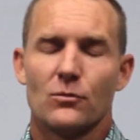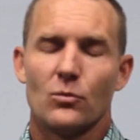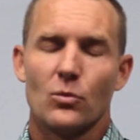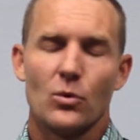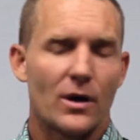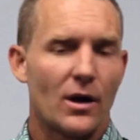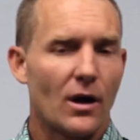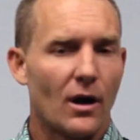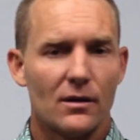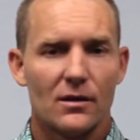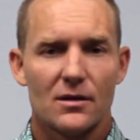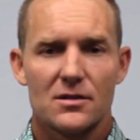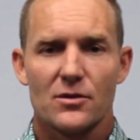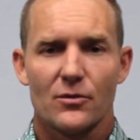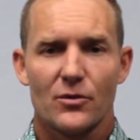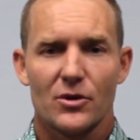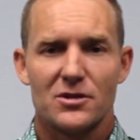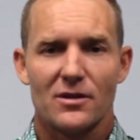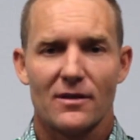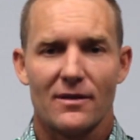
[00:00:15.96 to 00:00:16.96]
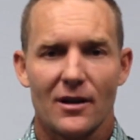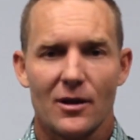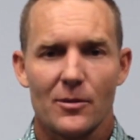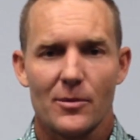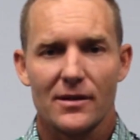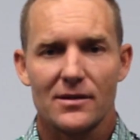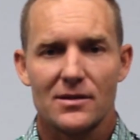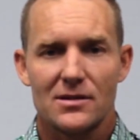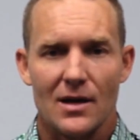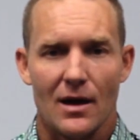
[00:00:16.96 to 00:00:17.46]
Regardless of what you think
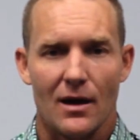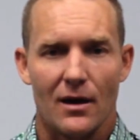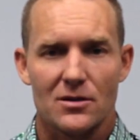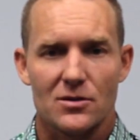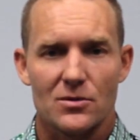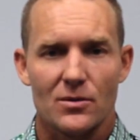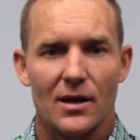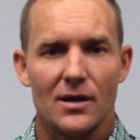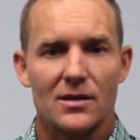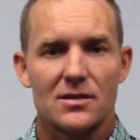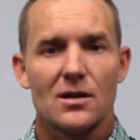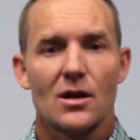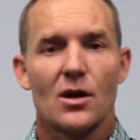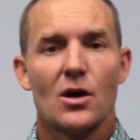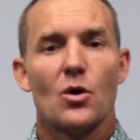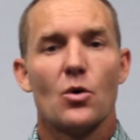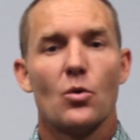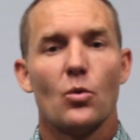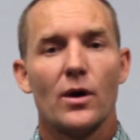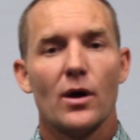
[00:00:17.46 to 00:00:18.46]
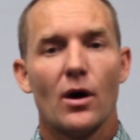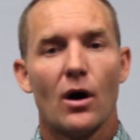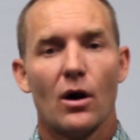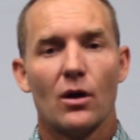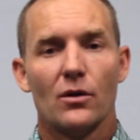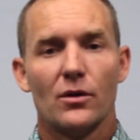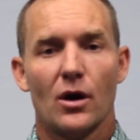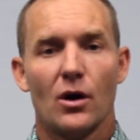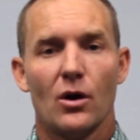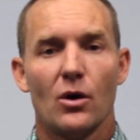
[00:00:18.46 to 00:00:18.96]
about the tax rates, we
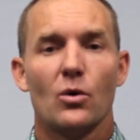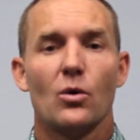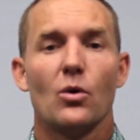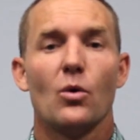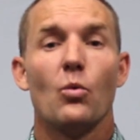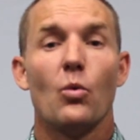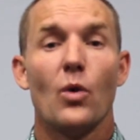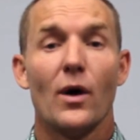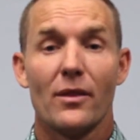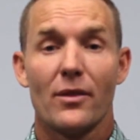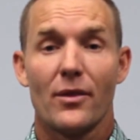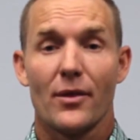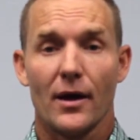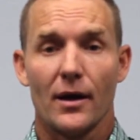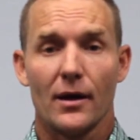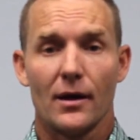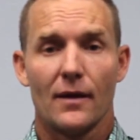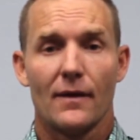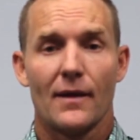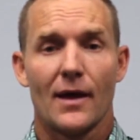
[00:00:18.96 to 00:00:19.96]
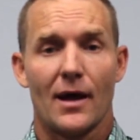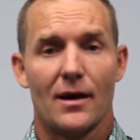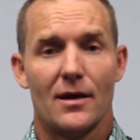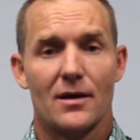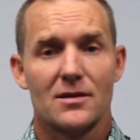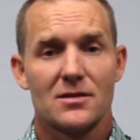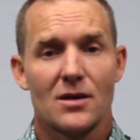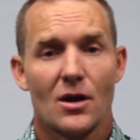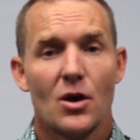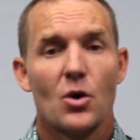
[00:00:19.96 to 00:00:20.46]
all know one thing, and that
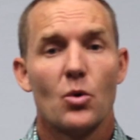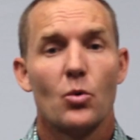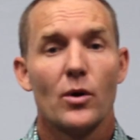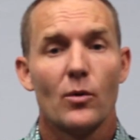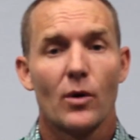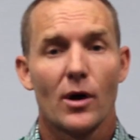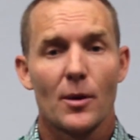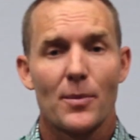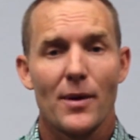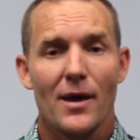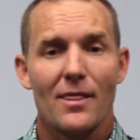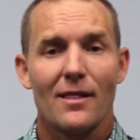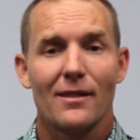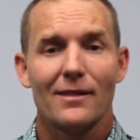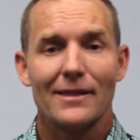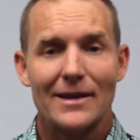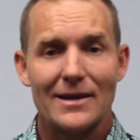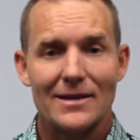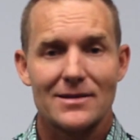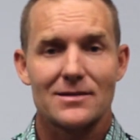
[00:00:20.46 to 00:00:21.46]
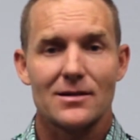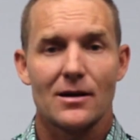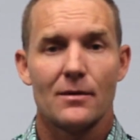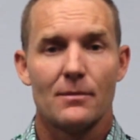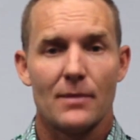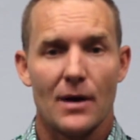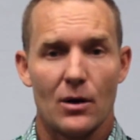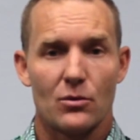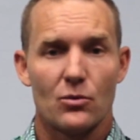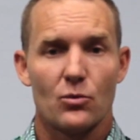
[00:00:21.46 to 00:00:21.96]
is we want to pay the least
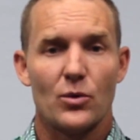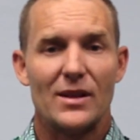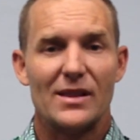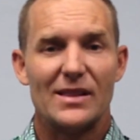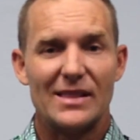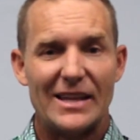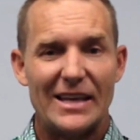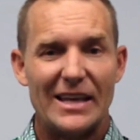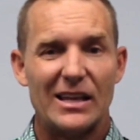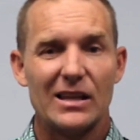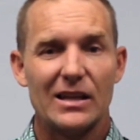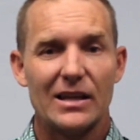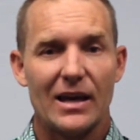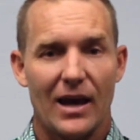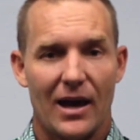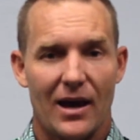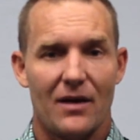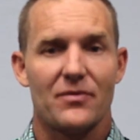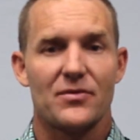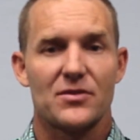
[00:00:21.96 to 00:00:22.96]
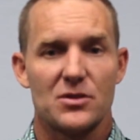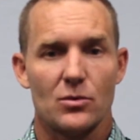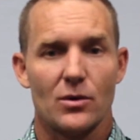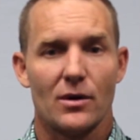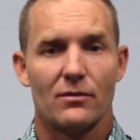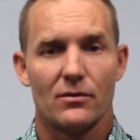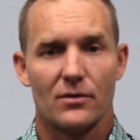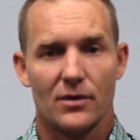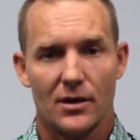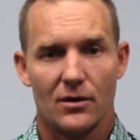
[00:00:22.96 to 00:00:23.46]
amount we legally have to
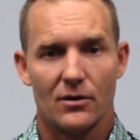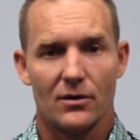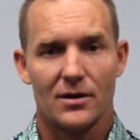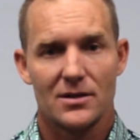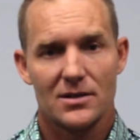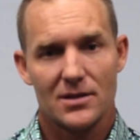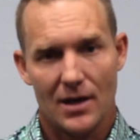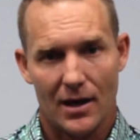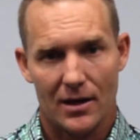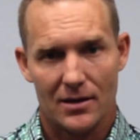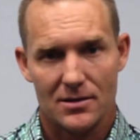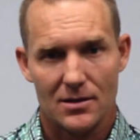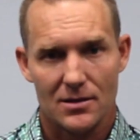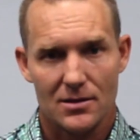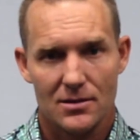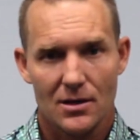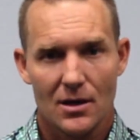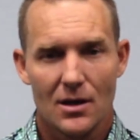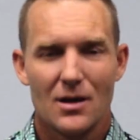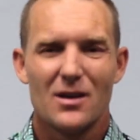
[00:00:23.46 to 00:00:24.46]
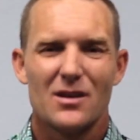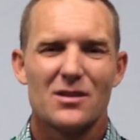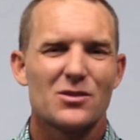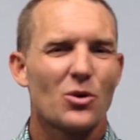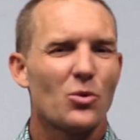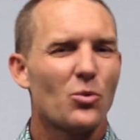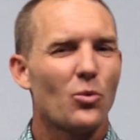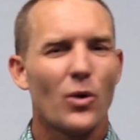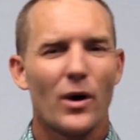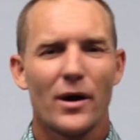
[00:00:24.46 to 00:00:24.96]
every year in taxes.
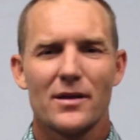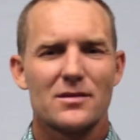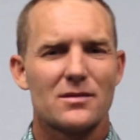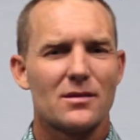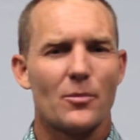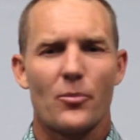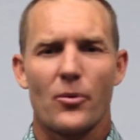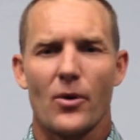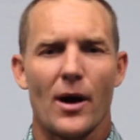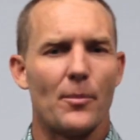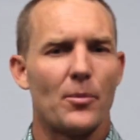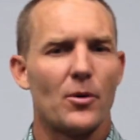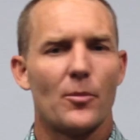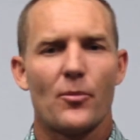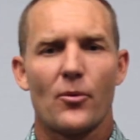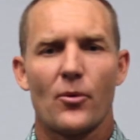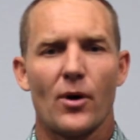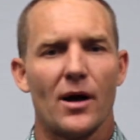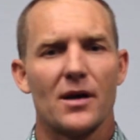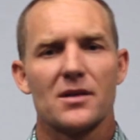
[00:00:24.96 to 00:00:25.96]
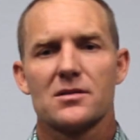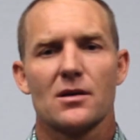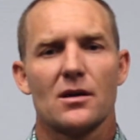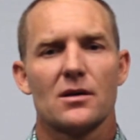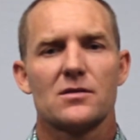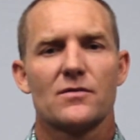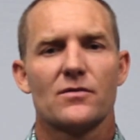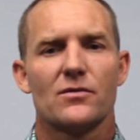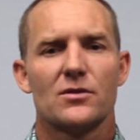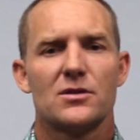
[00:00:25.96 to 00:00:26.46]
So what is the proper
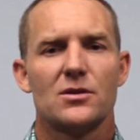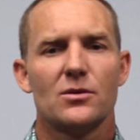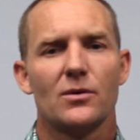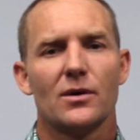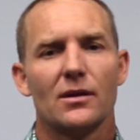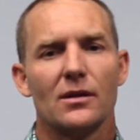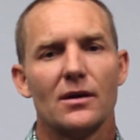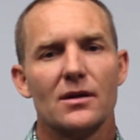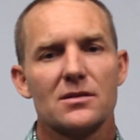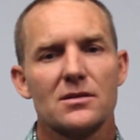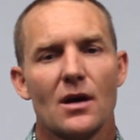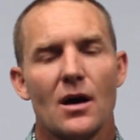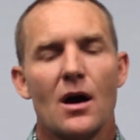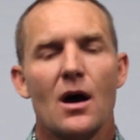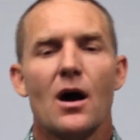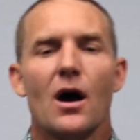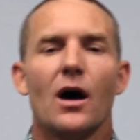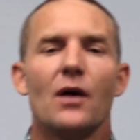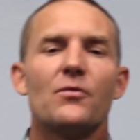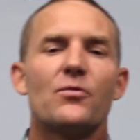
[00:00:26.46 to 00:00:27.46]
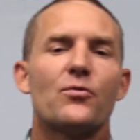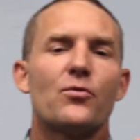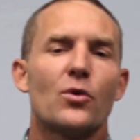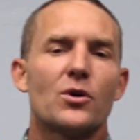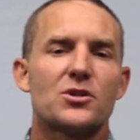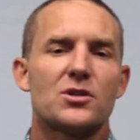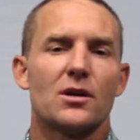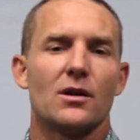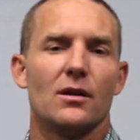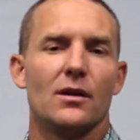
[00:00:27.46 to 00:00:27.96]
process for doing this?
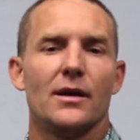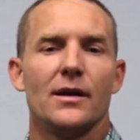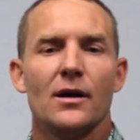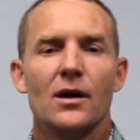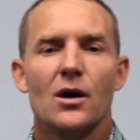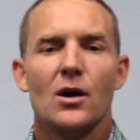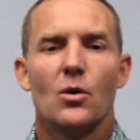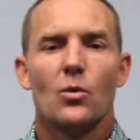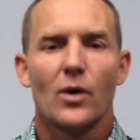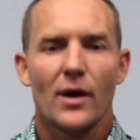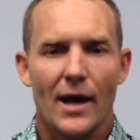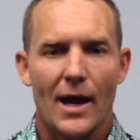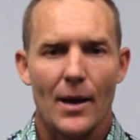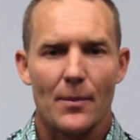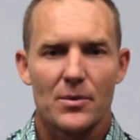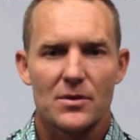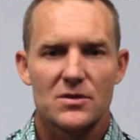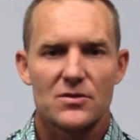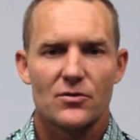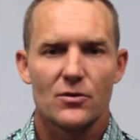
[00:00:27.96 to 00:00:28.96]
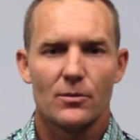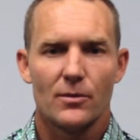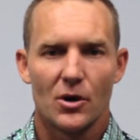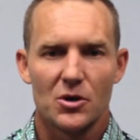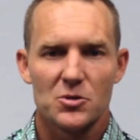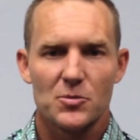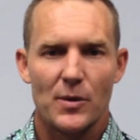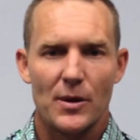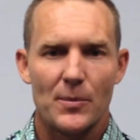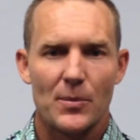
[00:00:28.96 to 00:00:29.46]
Unfortunately, what happens for
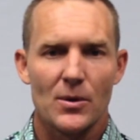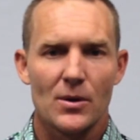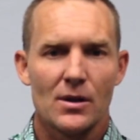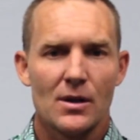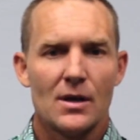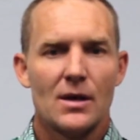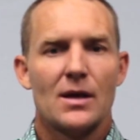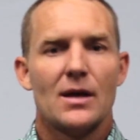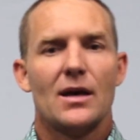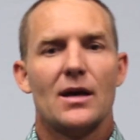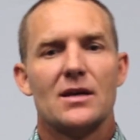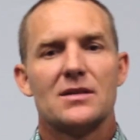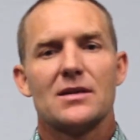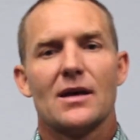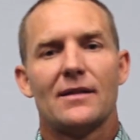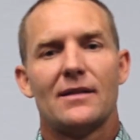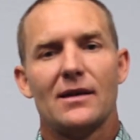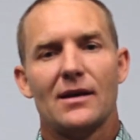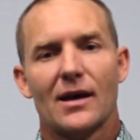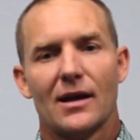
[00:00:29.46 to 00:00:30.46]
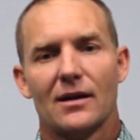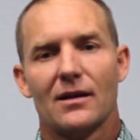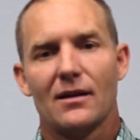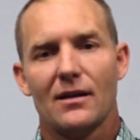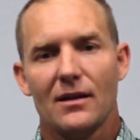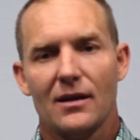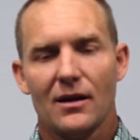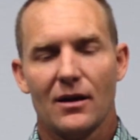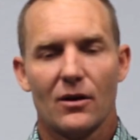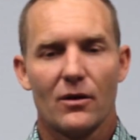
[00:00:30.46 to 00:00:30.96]
most people is at the end of
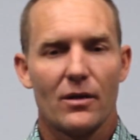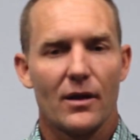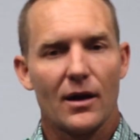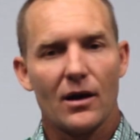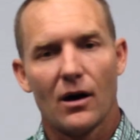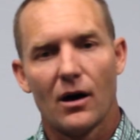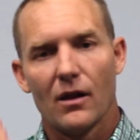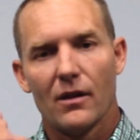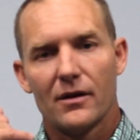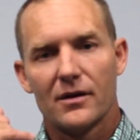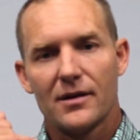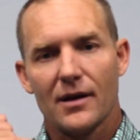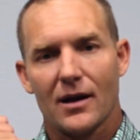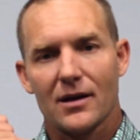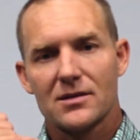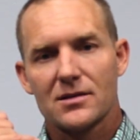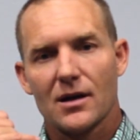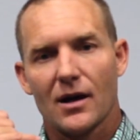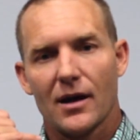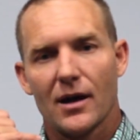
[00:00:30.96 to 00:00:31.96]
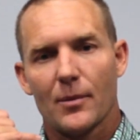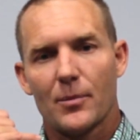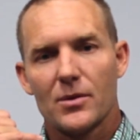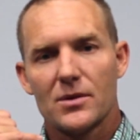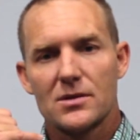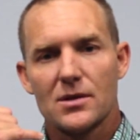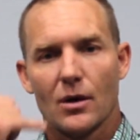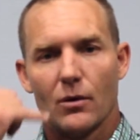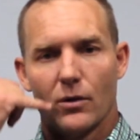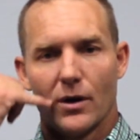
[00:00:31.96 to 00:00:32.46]
the year, they call their tax guy up
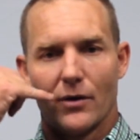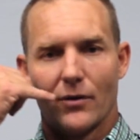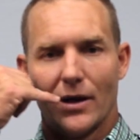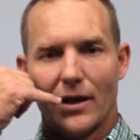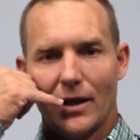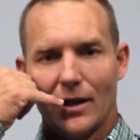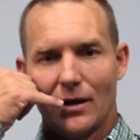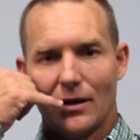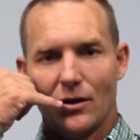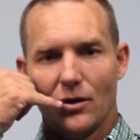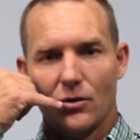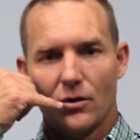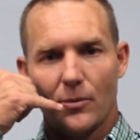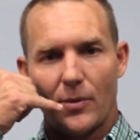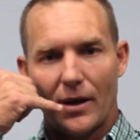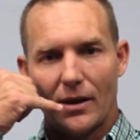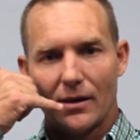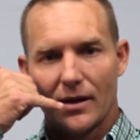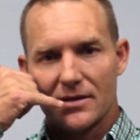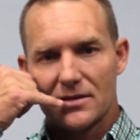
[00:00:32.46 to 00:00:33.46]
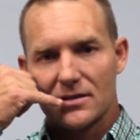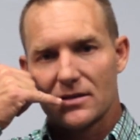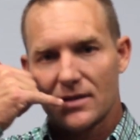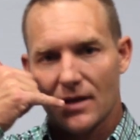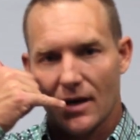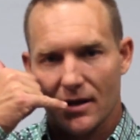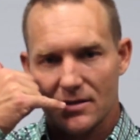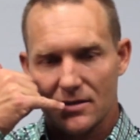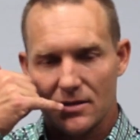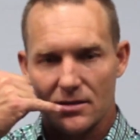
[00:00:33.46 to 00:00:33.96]
and say, what do I need to do to pay less in
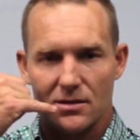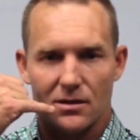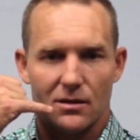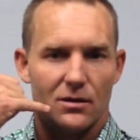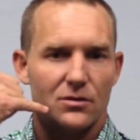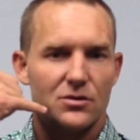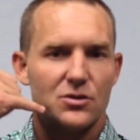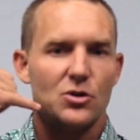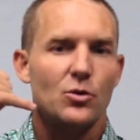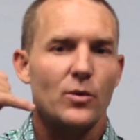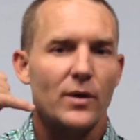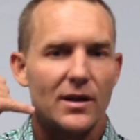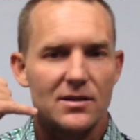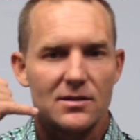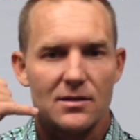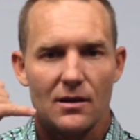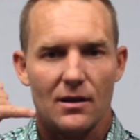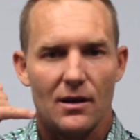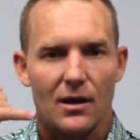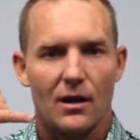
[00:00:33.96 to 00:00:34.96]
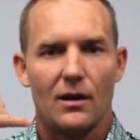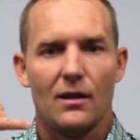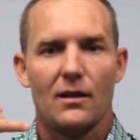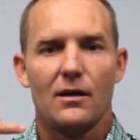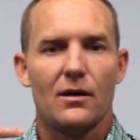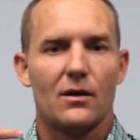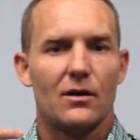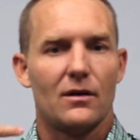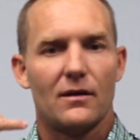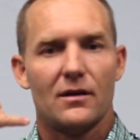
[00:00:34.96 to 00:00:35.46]
taxes? And they're 2 weeks to the end of the
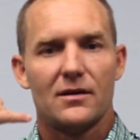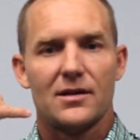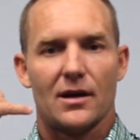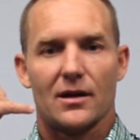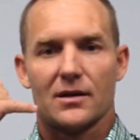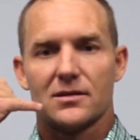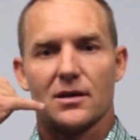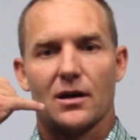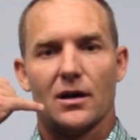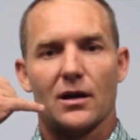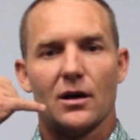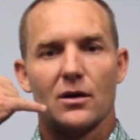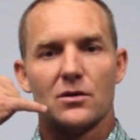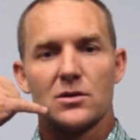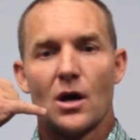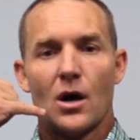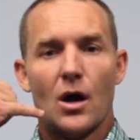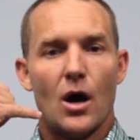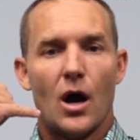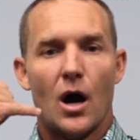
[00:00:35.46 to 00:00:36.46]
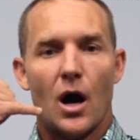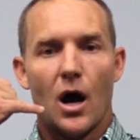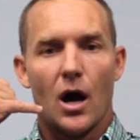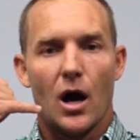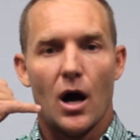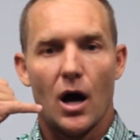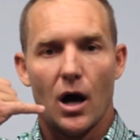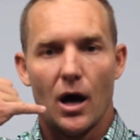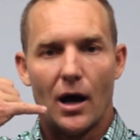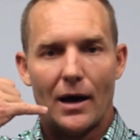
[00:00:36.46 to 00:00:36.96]
year and their tax guy goes,
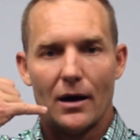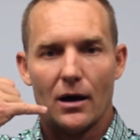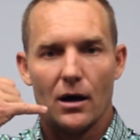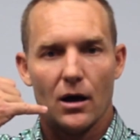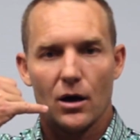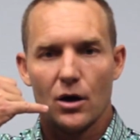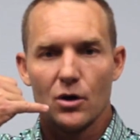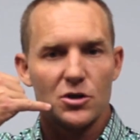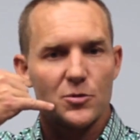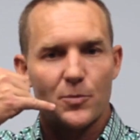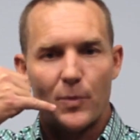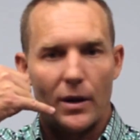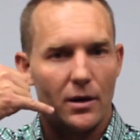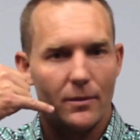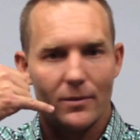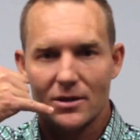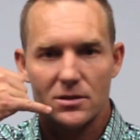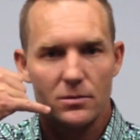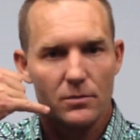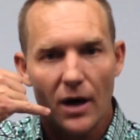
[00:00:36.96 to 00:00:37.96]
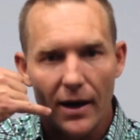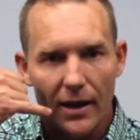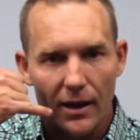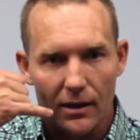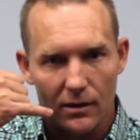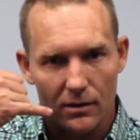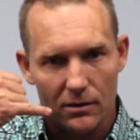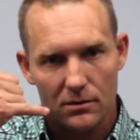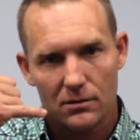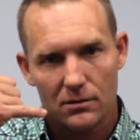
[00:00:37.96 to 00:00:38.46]
go spend a bunch of money.